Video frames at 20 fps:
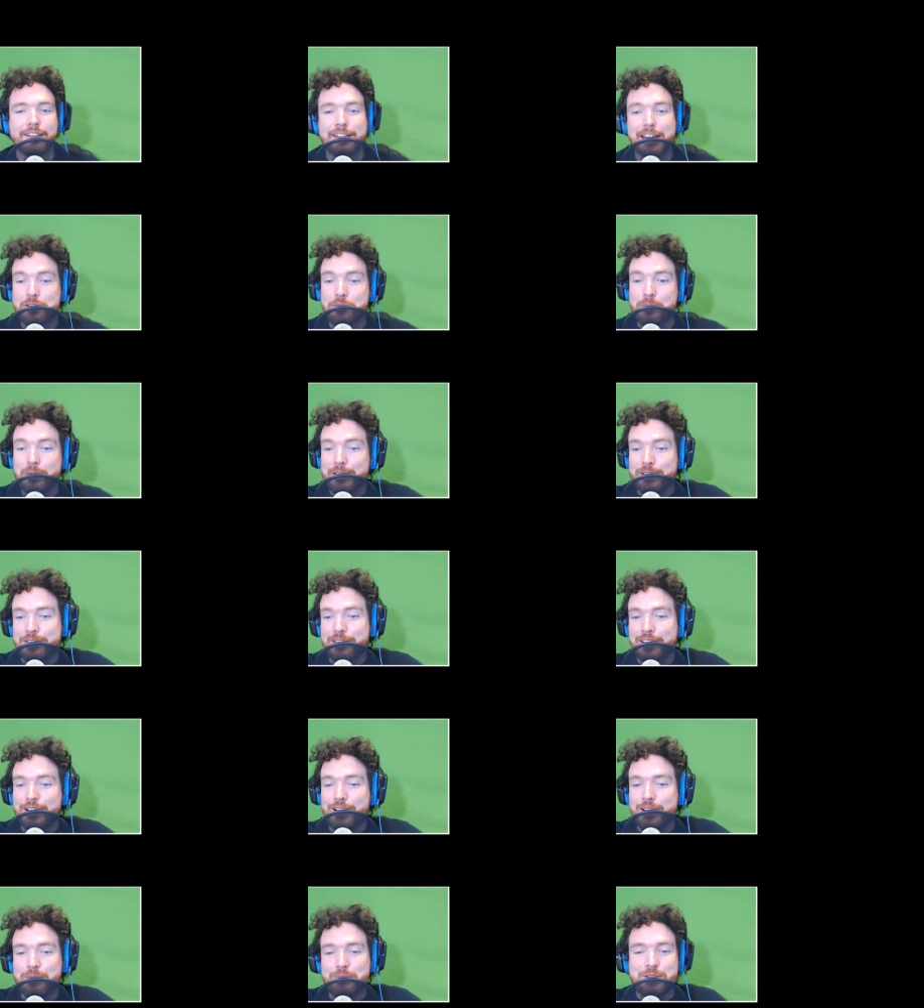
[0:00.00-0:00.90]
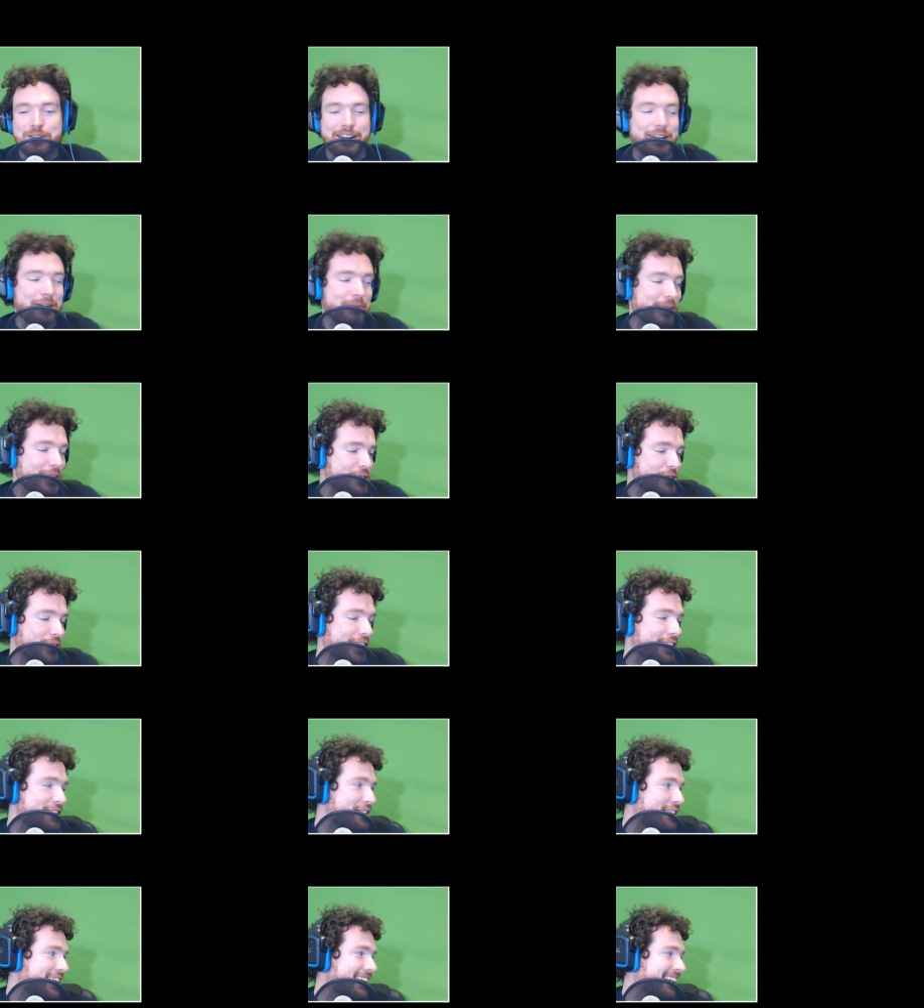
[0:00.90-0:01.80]
that's basically all I'm saying about
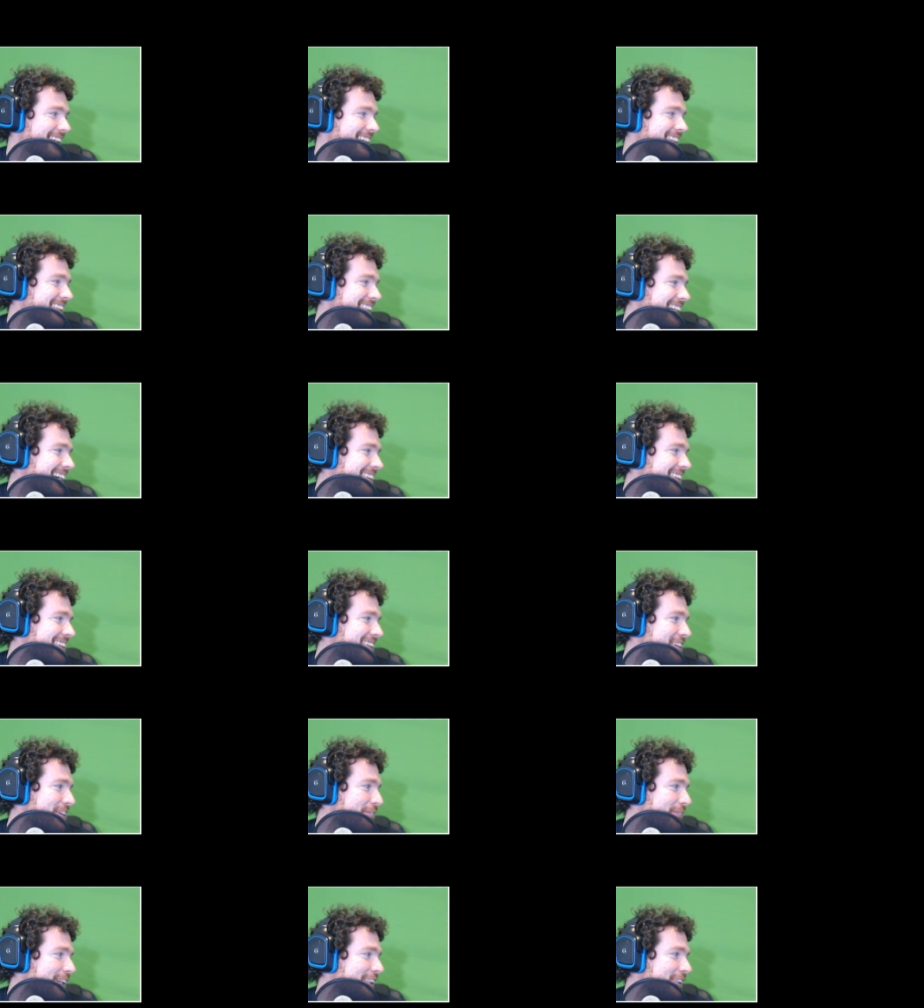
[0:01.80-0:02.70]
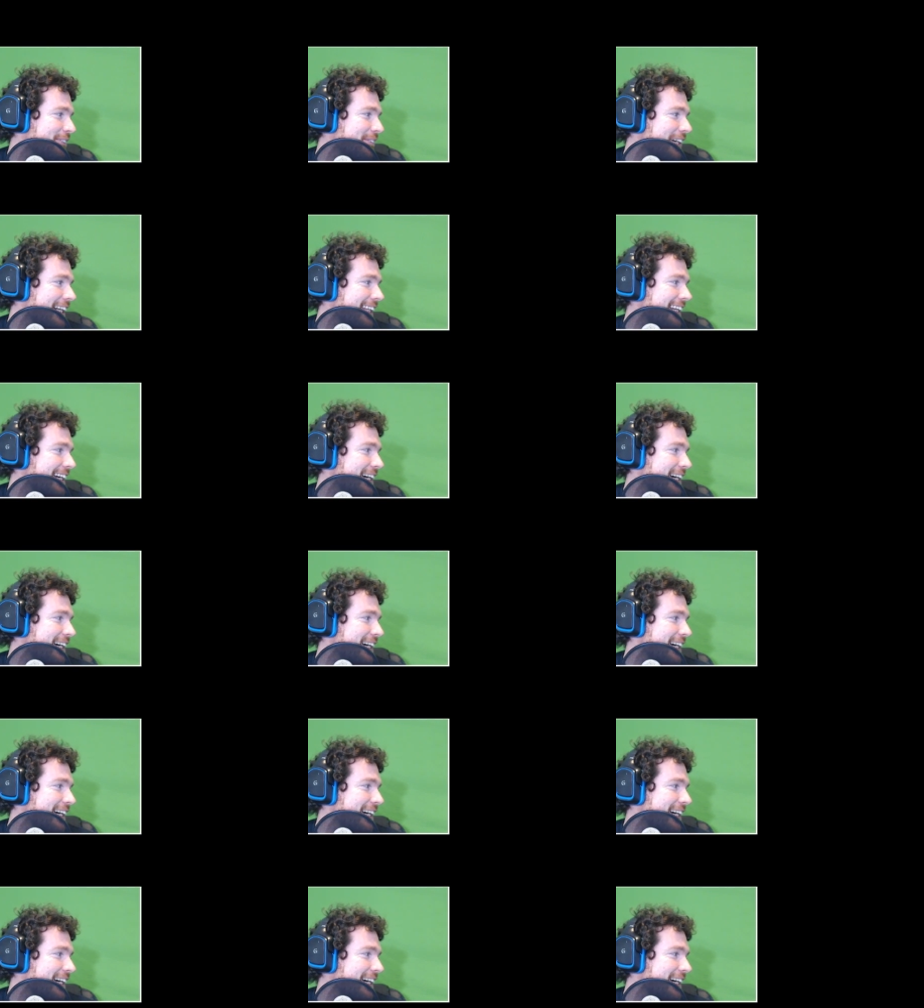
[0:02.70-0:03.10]
Tricell, because I don't know much